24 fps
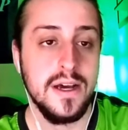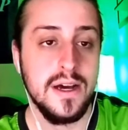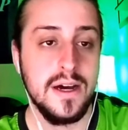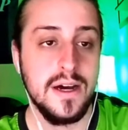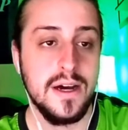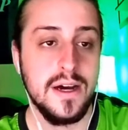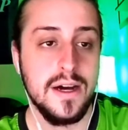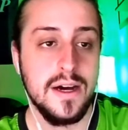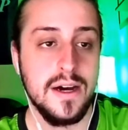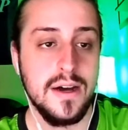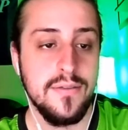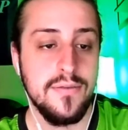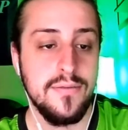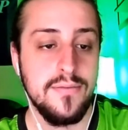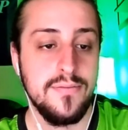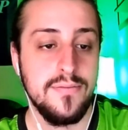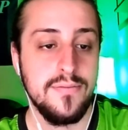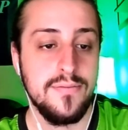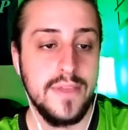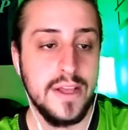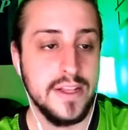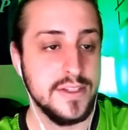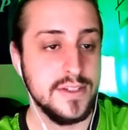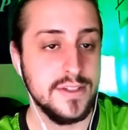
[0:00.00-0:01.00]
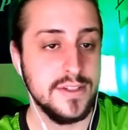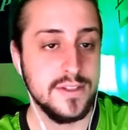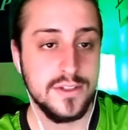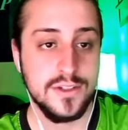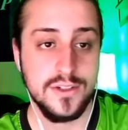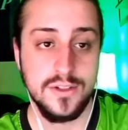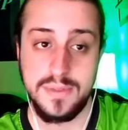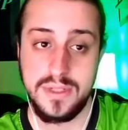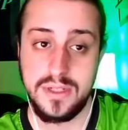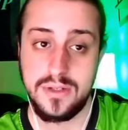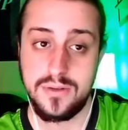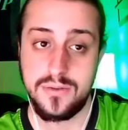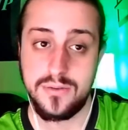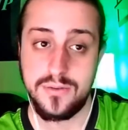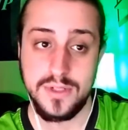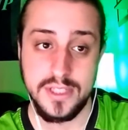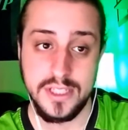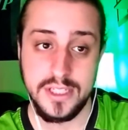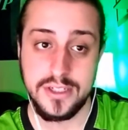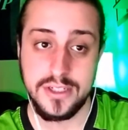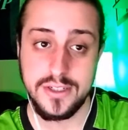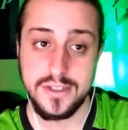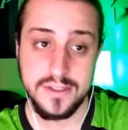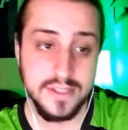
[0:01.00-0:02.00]
That could be a
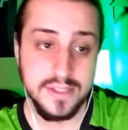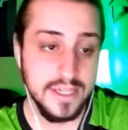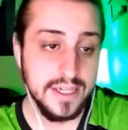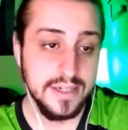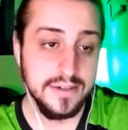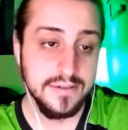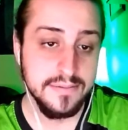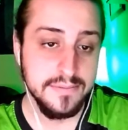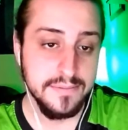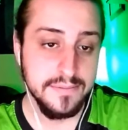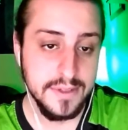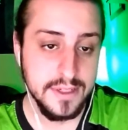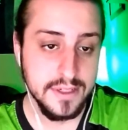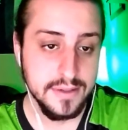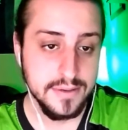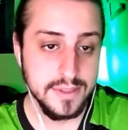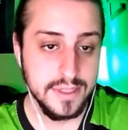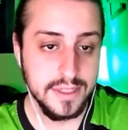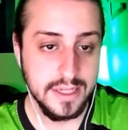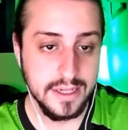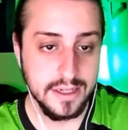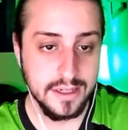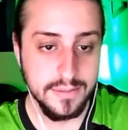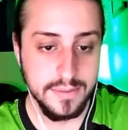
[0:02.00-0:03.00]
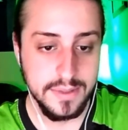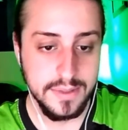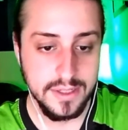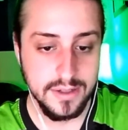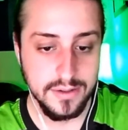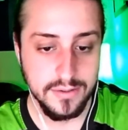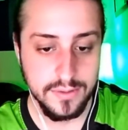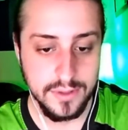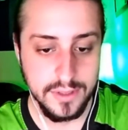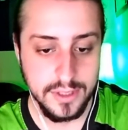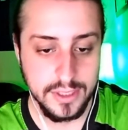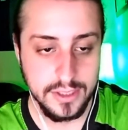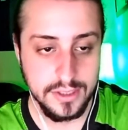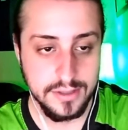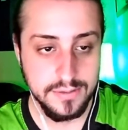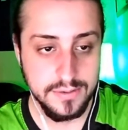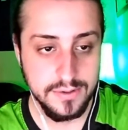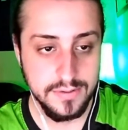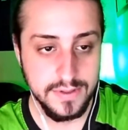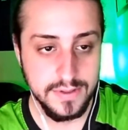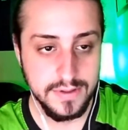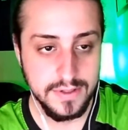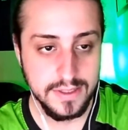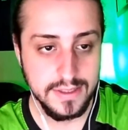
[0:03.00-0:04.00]
really good thing. You know what I'm saying? That could be a really good
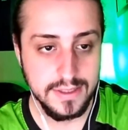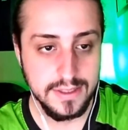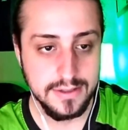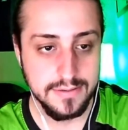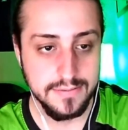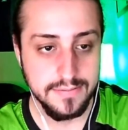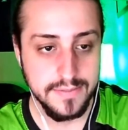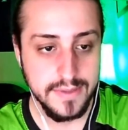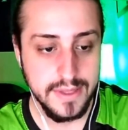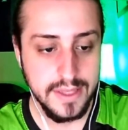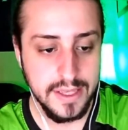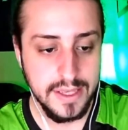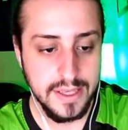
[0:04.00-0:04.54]
movie right there.